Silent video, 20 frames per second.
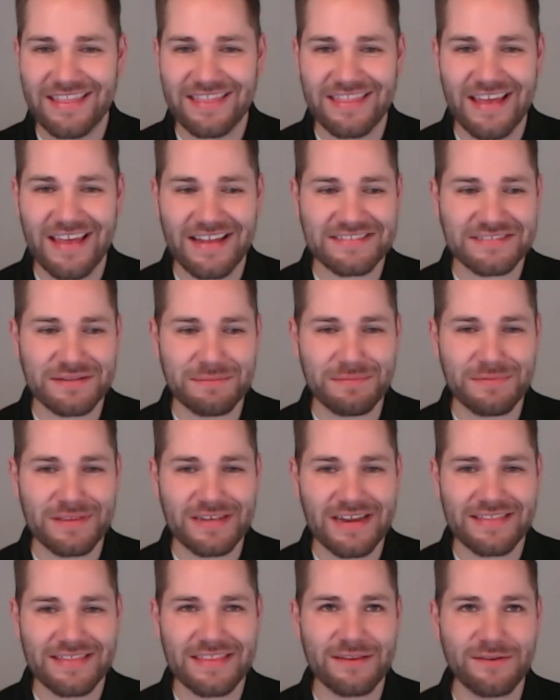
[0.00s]
that's
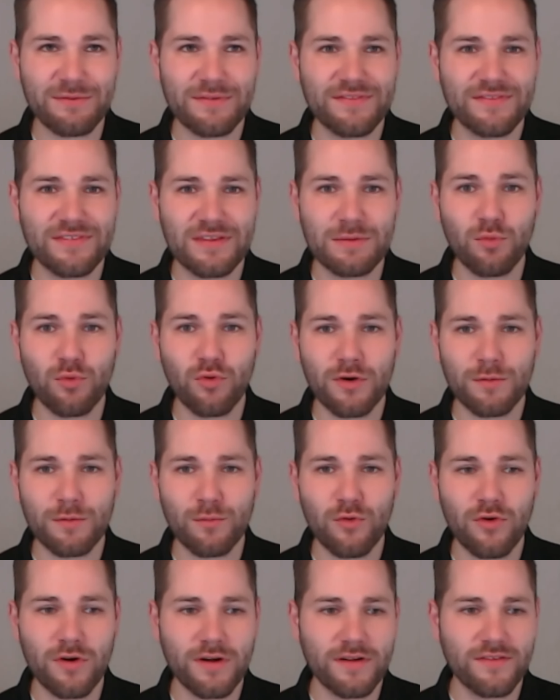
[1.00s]
something I think we've seen more and
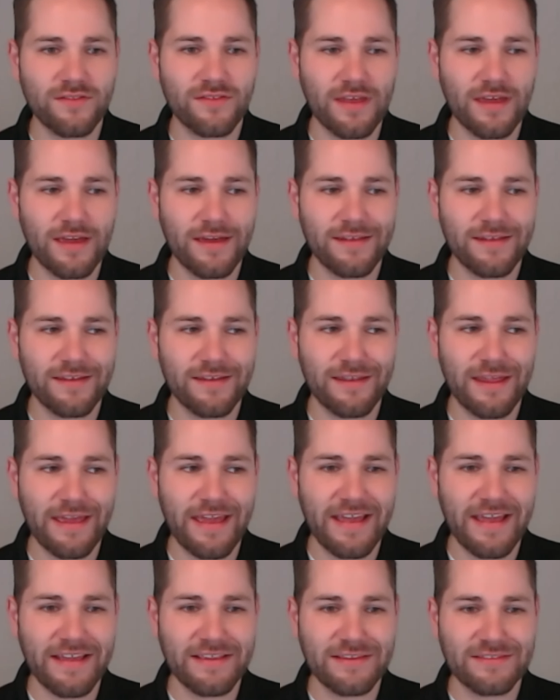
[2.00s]
more, is that
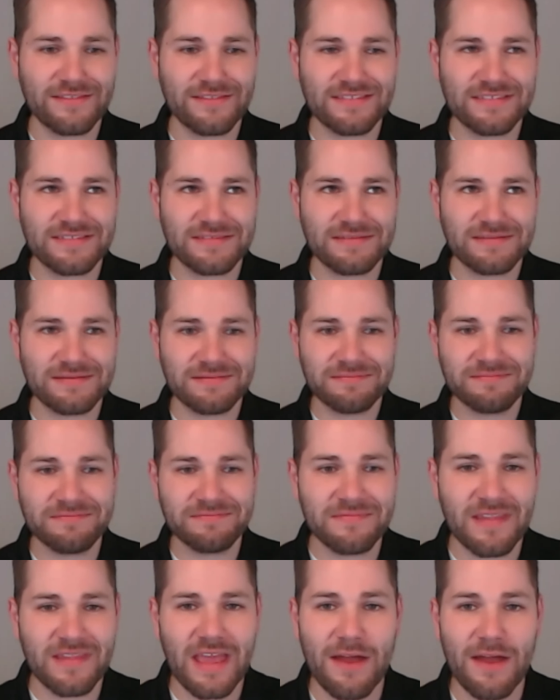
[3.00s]
as
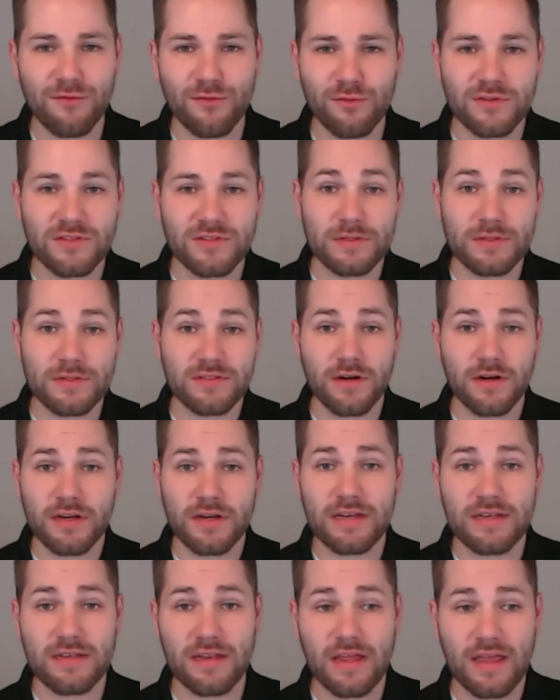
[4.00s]
everyone's been
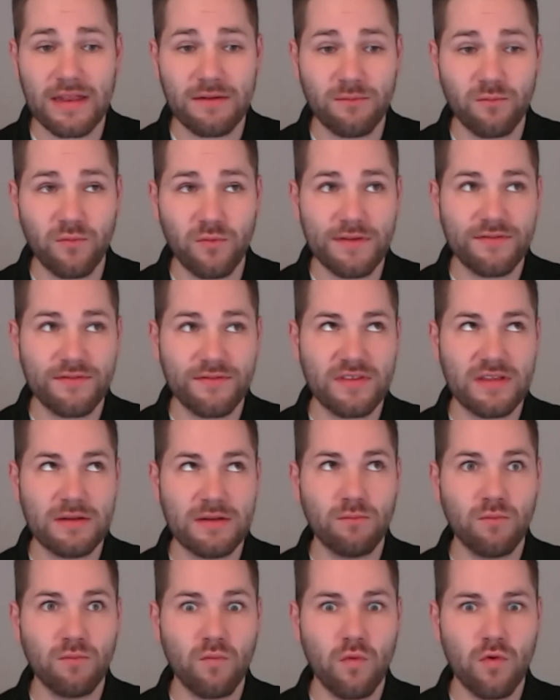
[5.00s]
targeted, and we've
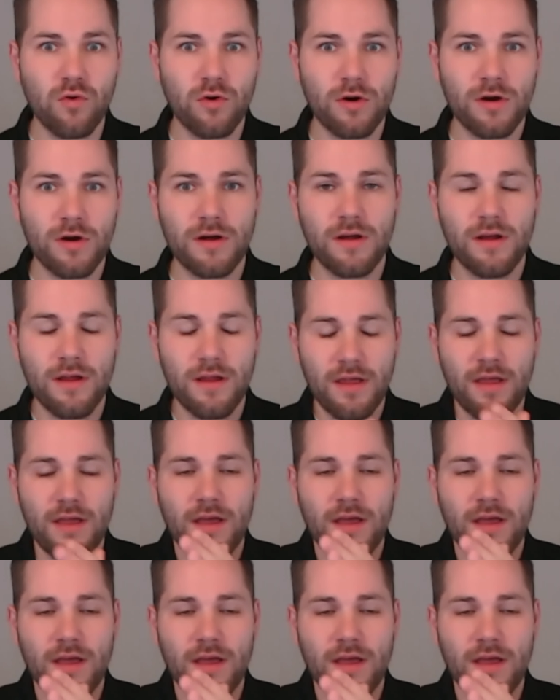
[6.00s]
seen more